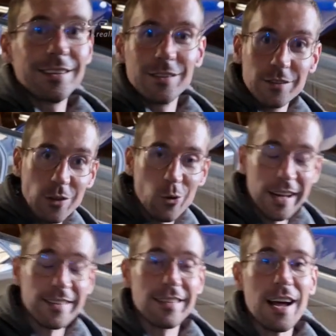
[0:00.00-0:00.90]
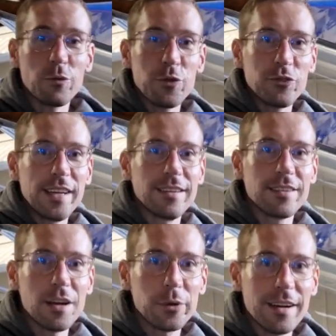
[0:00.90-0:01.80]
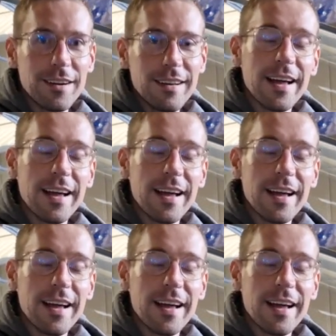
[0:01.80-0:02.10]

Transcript: So let's start with the interior,